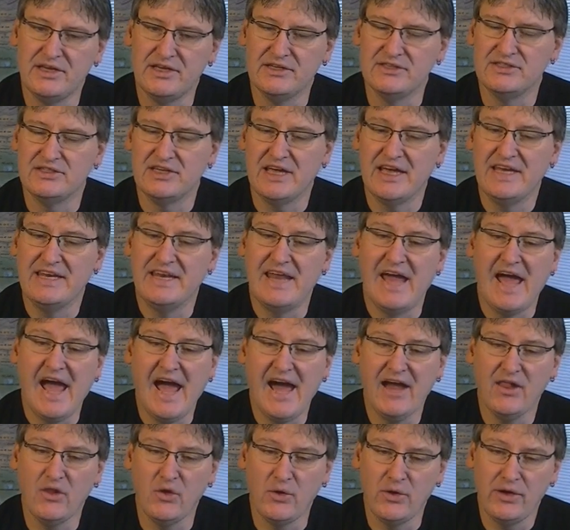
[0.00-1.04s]
is an
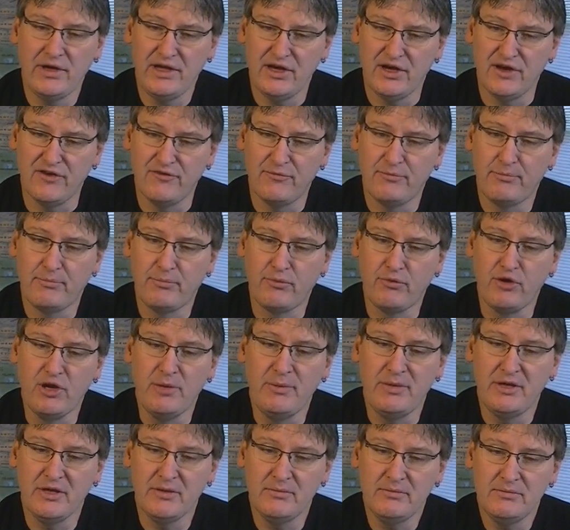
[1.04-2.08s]
alloy of
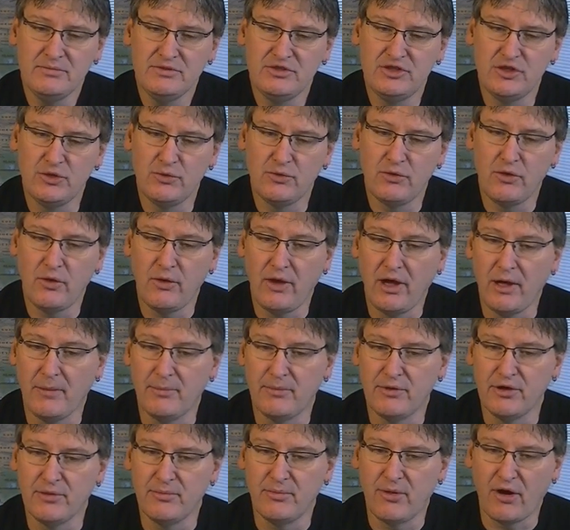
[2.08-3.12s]
premium 2-row
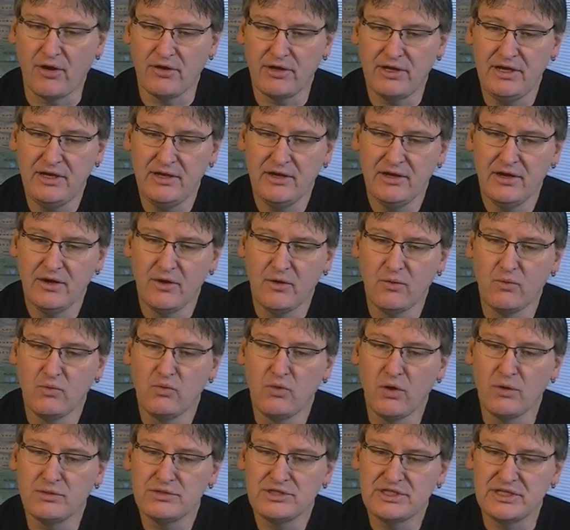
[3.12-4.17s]
Alberta barley,
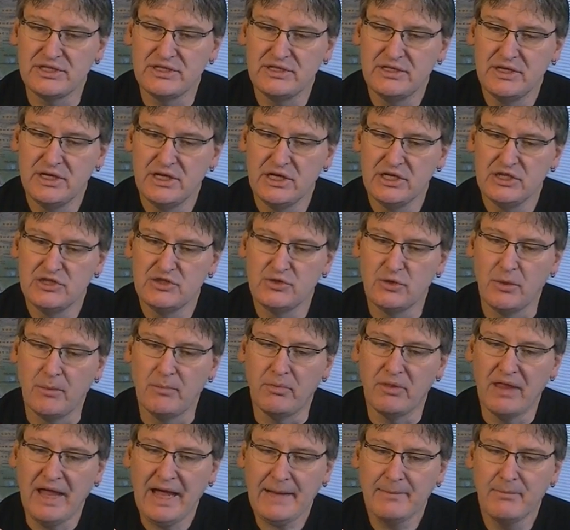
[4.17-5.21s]
roasted to
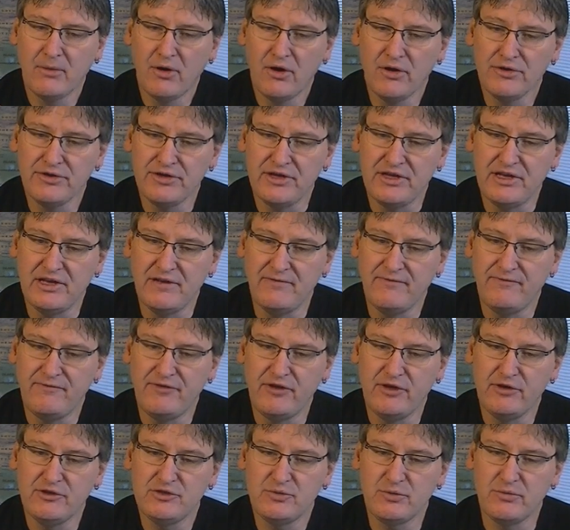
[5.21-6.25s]
a black malt and
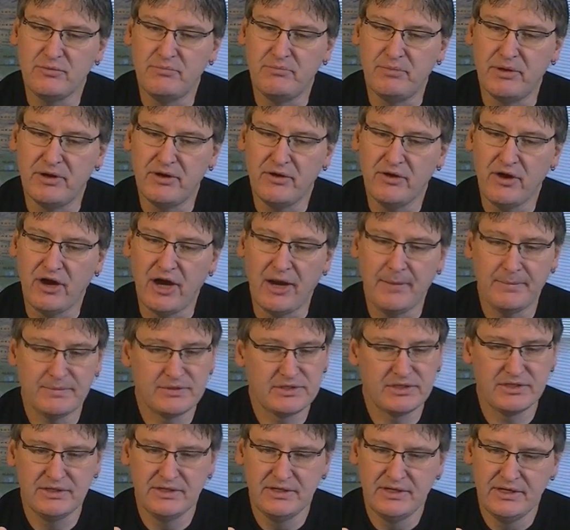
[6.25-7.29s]
infused with bitter
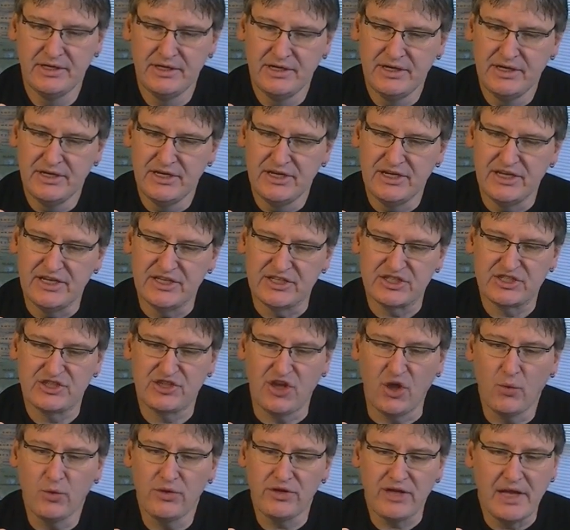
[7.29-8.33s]
hops. It is
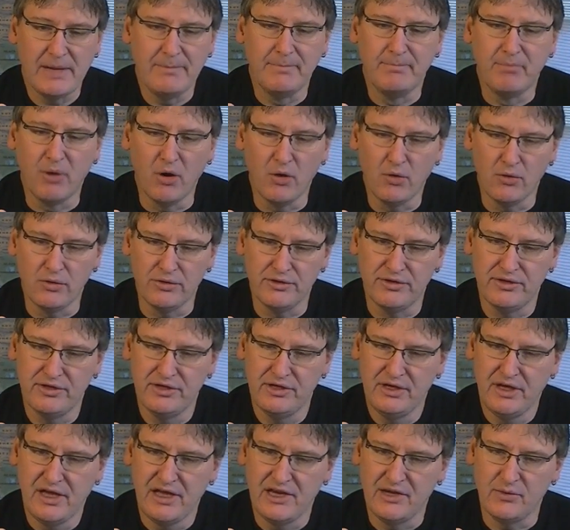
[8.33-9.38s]
stalwart and bold,
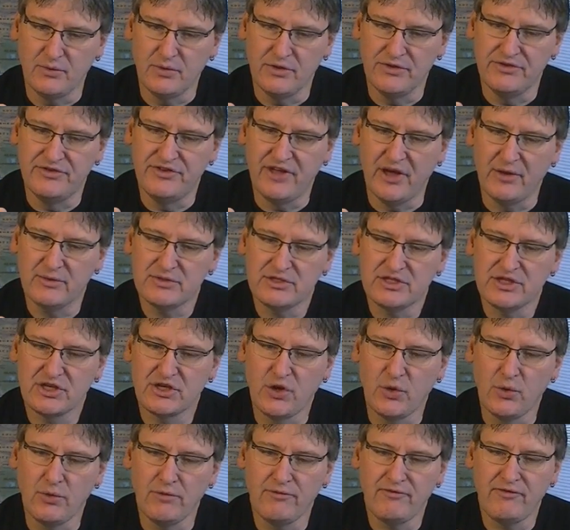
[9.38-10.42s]
and it will douse the
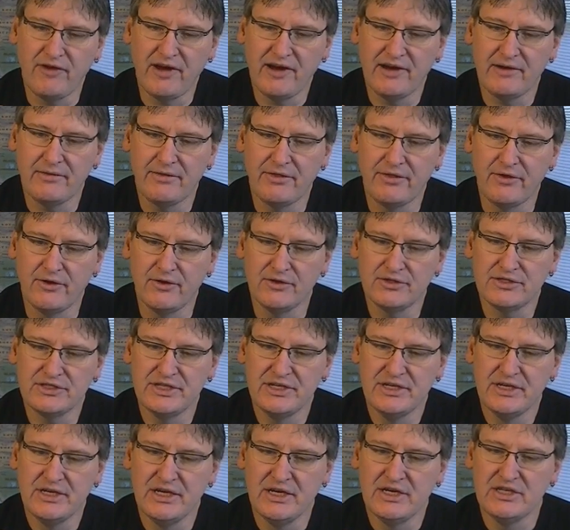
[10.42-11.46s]
coal-fired
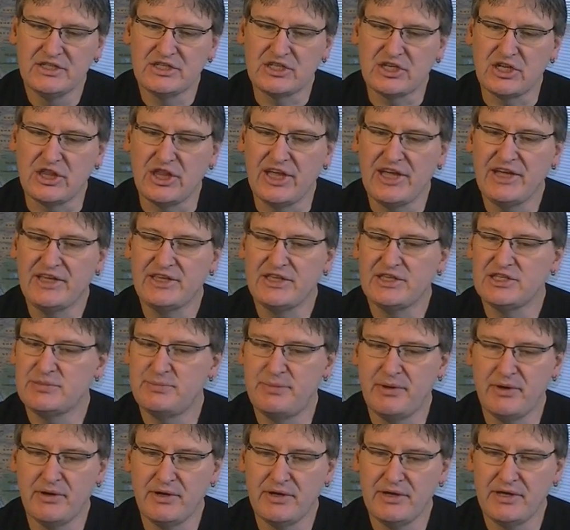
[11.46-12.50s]
thirst, slake the
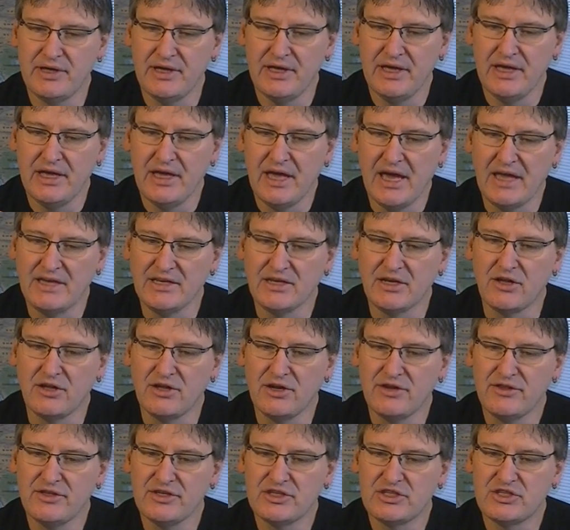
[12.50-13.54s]
spirit, and
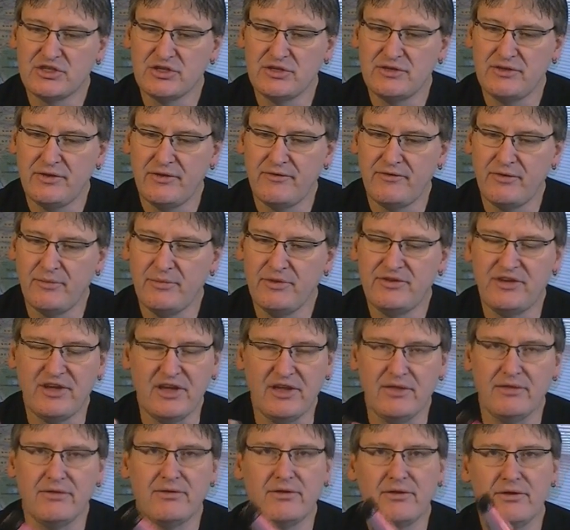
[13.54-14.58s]
clear the soot from the
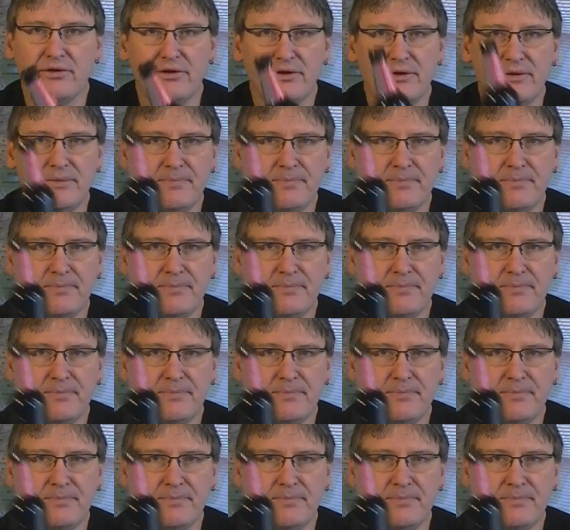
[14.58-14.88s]
teeth.